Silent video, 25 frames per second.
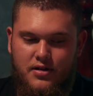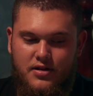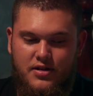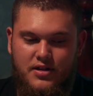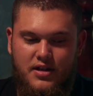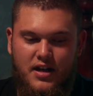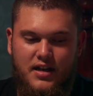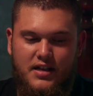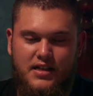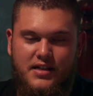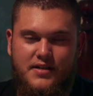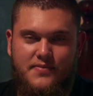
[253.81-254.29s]

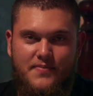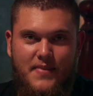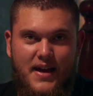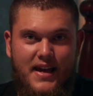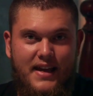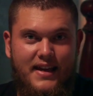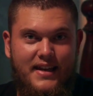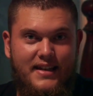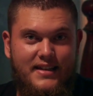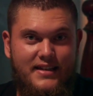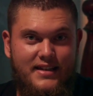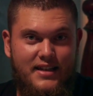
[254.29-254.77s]
just
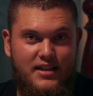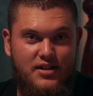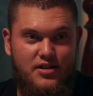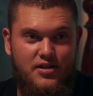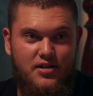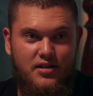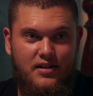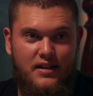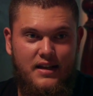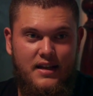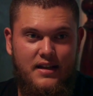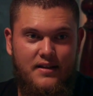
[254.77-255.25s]
make it
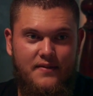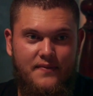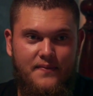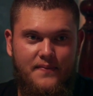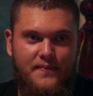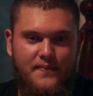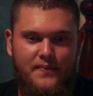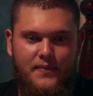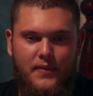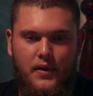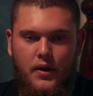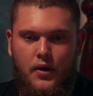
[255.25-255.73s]
digitally,
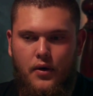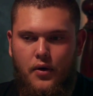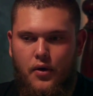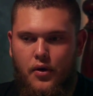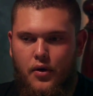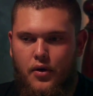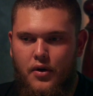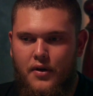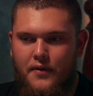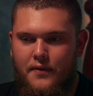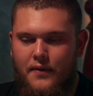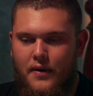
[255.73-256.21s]

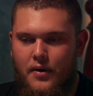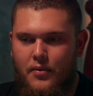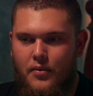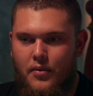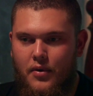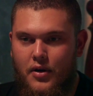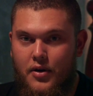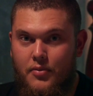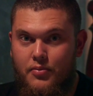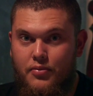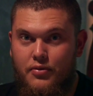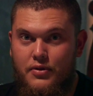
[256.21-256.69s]
or if I
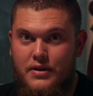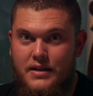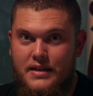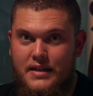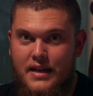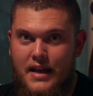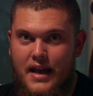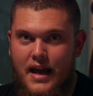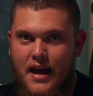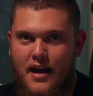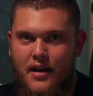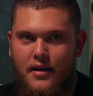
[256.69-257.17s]
want to print
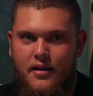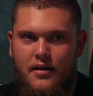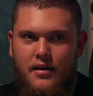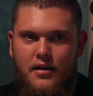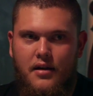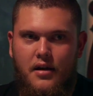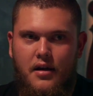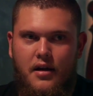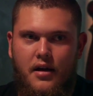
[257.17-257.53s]
it out,